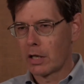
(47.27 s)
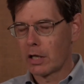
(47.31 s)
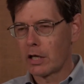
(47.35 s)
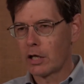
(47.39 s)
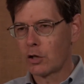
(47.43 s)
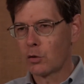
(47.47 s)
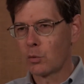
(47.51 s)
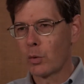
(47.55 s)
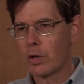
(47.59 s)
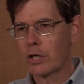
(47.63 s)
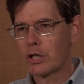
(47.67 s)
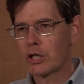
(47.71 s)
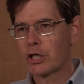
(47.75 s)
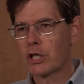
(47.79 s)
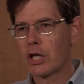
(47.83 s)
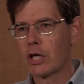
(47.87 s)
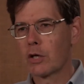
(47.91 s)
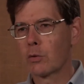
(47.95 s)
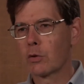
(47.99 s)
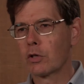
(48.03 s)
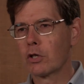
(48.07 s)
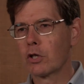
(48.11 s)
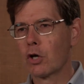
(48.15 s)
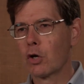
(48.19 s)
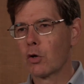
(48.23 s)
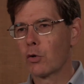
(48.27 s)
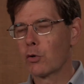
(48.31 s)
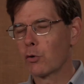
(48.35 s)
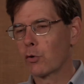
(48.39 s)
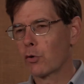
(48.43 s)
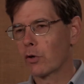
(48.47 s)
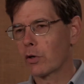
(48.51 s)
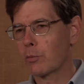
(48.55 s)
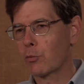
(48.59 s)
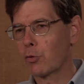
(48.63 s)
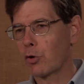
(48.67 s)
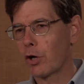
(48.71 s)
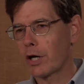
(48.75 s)
in which they would go
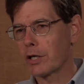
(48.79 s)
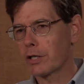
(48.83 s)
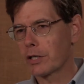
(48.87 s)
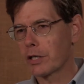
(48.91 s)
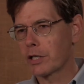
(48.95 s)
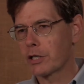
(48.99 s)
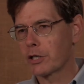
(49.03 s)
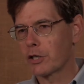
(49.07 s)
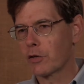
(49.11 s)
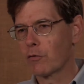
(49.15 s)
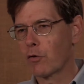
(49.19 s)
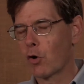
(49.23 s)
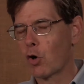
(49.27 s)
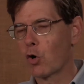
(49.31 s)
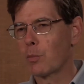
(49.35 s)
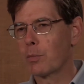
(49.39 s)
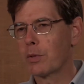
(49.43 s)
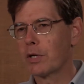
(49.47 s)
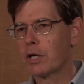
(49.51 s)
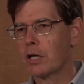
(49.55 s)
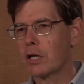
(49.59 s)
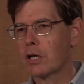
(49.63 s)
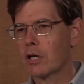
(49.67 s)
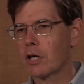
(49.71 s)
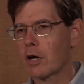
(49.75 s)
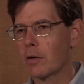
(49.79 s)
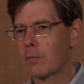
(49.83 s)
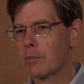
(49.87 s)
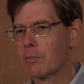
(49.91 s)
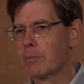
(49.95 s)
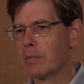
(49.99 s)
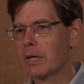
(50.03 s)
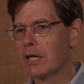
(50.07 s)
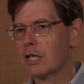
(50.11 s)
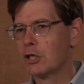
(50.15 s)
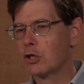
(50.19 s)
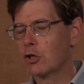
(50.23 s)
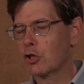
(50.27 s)
through a process of opening up
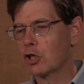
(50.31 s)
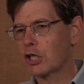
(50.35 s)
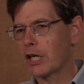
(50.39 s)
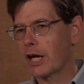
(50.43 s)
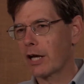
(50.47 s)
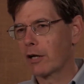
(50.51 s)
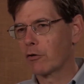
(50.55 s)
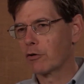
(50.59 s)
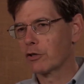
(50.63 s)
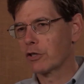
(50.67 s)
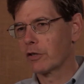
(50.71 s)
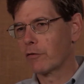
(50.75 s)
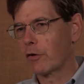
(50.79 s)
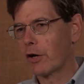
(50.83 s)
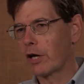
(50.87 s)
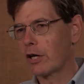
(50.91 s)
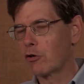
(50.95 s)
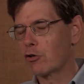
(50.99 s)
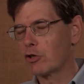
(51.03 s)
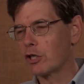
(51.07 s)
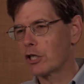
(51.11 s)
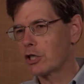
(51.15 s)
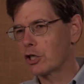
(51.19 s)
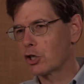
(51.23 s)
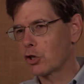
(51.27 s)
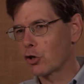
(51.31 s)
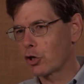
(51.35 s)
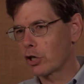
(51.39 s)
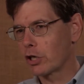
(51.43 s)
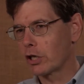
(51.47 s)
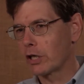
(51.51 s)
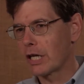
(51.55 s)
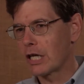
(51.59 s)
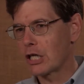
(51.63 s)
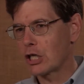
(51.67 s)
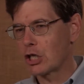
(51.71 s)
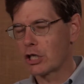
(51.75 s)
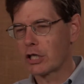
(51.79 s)
major channels of energy
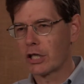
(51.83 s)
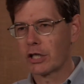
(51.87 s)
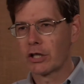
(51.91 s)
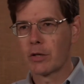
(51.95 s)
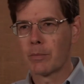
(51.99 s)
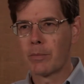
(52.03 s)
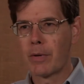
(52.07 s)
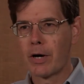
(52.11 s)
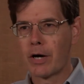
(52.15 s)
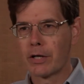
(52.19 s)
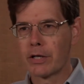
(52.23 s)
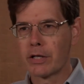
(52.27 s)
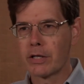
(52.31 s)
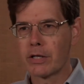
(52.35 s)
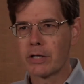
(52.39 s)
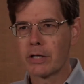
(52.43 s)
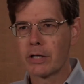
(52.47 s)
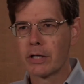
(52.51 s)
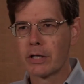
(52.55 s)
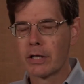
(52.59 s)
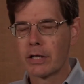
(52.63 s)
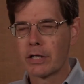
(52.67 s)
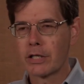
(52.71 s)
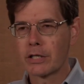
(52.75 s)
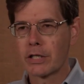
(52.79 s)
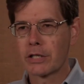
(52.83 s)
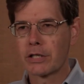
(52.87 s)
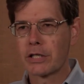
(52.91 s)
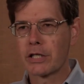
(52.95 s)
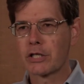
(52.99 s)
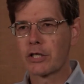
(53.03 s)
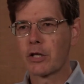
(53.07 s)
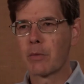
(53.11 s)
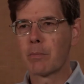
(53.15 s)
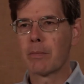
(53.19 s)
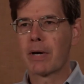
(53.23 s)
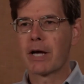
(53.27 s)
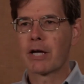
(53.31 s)
circulation in the body, such
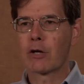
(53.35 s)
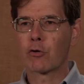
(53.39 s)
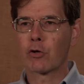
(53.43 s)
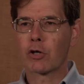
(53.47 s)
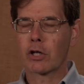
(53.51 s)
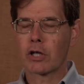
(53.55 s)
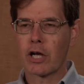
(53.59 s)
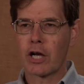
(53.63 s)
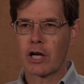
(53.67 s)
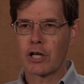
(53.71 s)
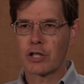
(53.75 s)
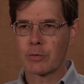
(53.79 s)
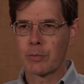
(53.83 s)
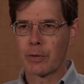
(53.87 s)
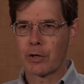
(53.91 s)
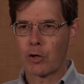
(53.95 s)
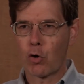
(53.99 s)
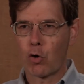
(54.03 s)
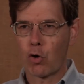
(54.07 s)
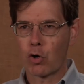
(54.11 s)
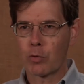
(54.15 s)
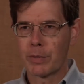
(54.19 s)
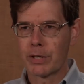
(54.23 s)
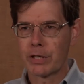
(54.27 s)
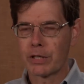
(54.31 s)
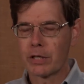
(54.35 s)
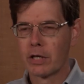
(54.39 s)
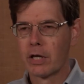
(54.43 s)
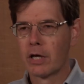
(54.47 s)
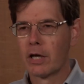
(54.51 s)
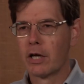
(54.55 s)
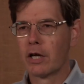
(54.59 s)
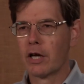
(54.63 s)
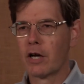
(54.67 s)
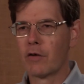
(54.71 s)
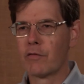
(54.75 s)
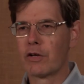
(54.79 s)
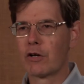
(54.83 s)
as the microcosmic orbit
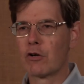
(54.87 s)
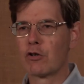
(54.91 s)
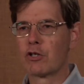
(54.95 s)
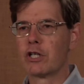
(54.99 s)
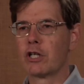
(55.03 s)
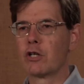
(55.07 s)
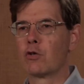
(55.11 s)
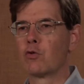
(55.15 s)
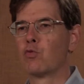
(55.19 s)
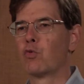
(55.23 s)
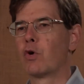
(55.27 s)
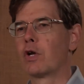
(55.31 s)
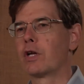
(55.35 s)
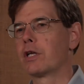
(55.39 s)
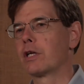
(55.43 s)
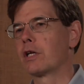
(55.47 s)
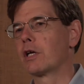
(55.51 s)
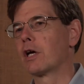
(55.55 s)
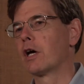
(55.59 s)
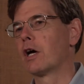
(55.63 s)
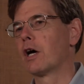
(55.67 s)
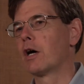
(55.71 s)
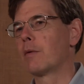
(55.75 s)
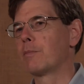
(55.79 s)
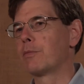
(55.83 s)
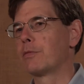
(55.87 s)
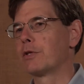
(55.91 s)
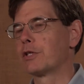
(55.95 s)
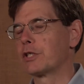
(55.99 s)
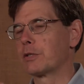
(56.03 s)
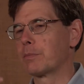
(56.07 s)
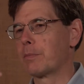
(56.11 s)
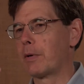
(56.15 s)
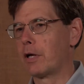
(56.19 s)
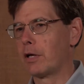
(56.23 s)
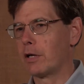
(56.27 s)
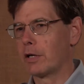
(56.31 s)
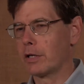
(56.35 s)
of energy running up the
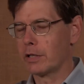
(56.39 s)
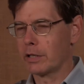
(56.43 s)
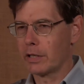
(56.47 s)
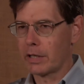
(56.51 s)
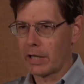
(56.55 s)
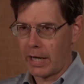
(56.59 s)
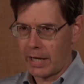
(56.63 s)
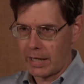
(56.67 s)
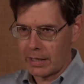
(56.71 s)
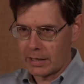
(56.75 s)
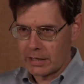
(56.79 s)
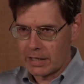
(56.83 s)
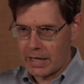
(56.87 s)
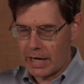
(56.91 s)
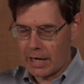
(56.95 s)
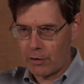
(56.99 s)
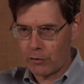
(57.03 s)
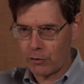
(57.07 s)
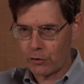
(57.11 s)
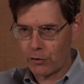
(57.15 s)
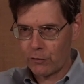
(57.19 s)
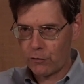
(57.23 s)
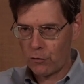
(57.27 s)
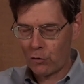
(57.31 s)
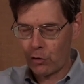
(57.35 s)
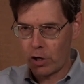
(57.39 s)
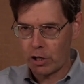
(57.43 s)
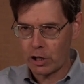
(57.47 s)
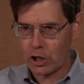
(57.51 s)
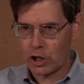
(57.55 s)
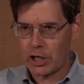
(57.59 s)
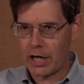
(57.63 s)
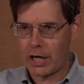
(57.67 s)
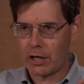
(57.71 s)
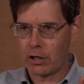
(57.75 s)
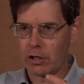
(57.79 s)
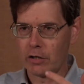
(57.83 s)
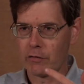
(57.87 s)
spine and down the front
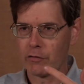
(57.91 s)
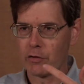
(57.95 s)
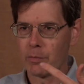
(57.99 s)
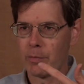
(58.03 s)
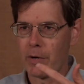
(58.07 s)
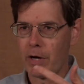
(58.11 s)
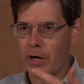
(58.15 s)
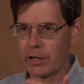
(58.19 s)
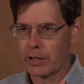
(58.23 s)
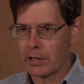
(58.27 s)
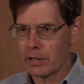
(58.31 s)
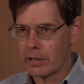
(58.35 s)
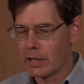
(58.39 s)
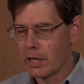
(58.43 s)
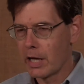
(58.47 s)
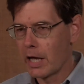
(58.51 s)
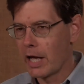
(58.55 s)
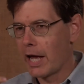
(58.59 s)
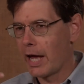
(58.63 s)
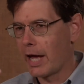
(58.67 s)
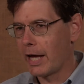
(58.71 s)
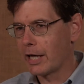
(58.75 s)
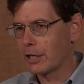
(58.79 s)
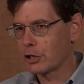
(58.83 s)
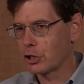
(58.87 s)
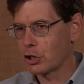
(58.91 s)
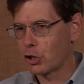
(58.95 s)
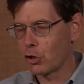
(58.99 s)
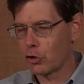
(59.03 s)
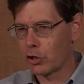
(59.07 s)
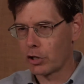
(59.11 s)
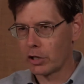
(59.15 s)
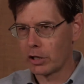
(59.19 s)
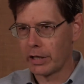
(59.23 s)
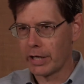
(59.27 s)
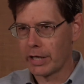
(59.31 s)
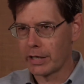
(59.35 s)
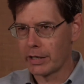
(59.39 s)
channel of the body and
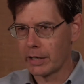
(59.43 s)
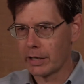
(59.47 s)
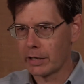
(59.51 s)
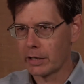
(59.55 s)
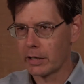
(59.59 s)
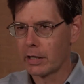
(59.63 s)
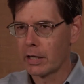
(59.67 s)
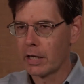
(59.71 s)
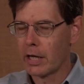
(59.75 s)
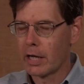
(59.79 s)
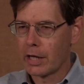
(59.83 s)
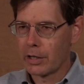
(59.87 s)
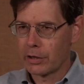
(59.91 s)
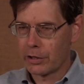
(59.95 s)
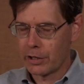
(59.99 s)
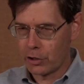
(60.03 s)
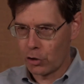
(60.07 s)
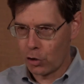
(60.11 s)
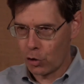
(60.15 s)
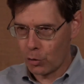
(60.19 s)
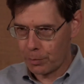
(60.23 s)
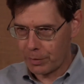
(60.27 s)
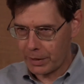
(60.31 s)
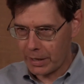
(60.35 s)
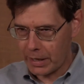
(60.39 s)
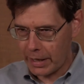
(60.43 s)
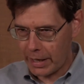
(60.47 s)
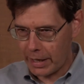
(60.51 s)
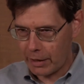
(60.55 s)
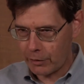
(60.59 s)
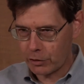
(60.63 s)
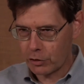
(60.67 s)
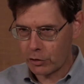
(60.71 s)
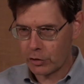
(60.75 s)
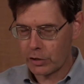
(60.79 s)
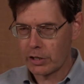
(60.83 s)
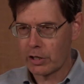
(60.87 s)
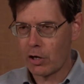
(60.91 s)
circulating, then opening
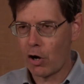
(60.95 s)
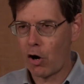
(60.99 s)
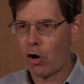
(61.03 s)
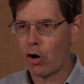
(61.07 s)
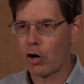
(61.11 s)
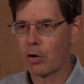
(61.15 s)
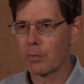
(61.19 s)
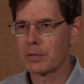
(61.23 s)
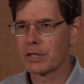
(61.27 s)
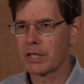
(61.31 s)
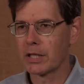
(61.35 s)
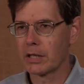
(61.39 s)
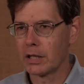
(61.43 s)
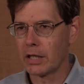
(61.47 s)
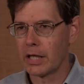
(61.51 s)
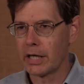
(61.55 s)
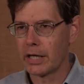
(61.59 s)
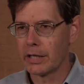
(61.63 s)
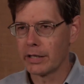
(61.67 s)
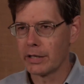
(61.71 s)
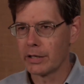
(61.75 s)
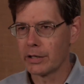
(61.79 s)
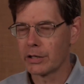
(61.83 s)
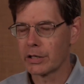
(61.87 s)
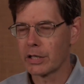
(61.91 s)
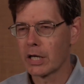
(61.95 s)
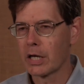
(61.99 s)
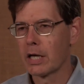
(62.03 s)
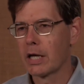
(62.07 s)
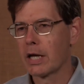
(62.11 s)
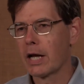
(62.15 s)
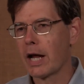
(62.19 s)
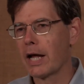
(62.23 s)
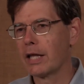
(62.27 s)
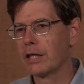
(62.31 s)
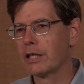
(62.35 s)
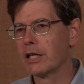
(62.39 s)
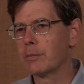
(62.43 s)
out to the arms and legs,
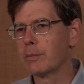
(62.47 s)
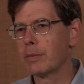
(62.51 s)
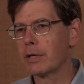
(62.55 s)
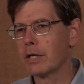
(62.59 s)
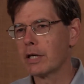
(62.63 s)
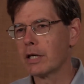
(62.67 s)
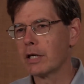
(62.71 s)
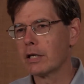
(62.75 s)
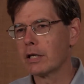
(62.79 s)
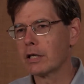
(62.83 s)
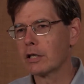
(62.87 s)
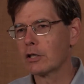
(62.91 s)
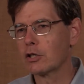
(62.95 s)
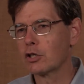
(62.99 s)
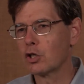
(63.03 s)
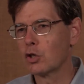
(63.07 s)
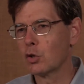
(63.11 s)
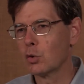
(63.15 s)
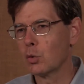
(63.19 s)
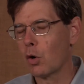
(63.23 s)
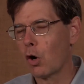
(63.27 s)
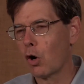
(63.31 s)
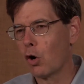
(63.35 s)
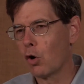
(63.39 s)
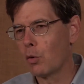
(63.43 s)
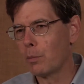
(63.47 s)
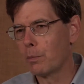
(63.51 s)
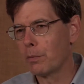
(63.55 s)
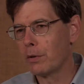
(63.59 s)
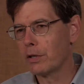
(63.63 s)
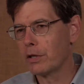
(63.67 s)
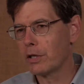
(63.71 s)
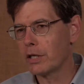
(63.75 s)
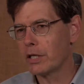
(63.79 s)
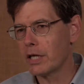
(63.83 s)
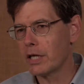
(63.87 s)
and then beginning to open